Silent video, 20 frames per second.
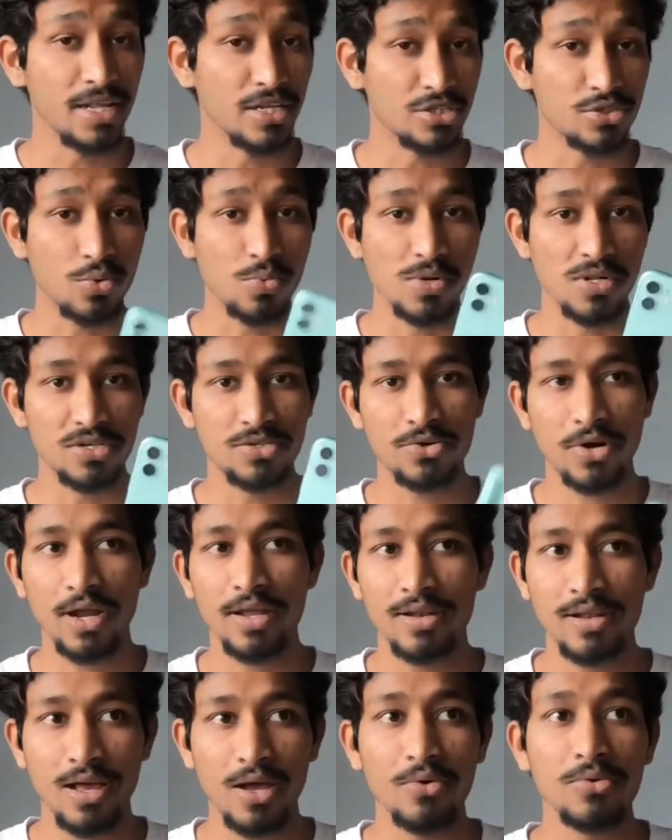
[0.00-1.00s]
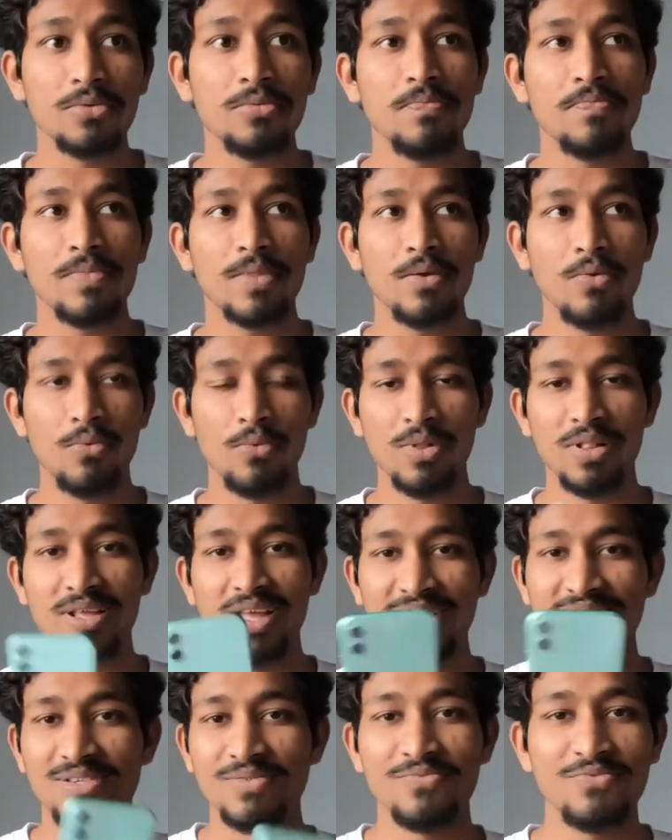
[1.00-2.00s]
So we'll try it out. We'll
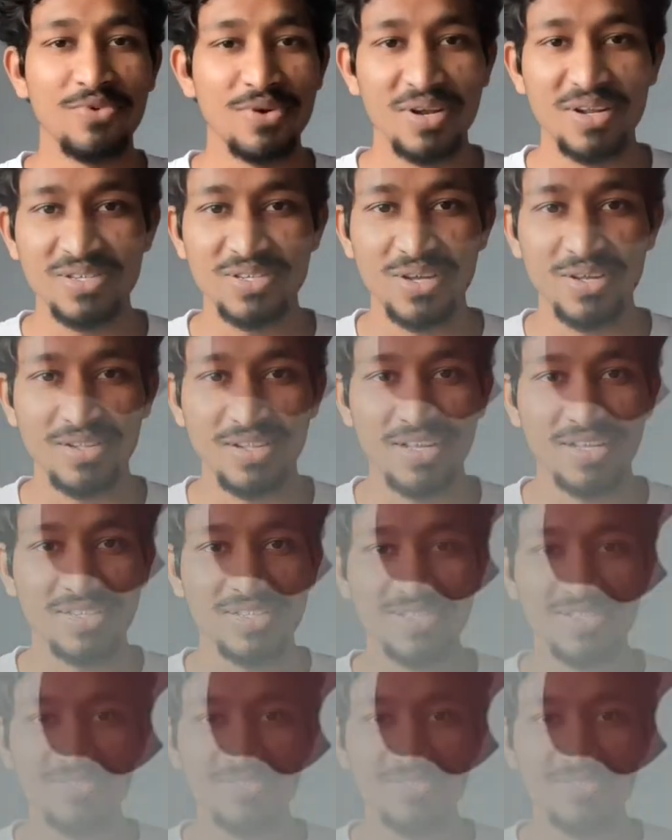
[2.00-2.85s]
get some footage on this.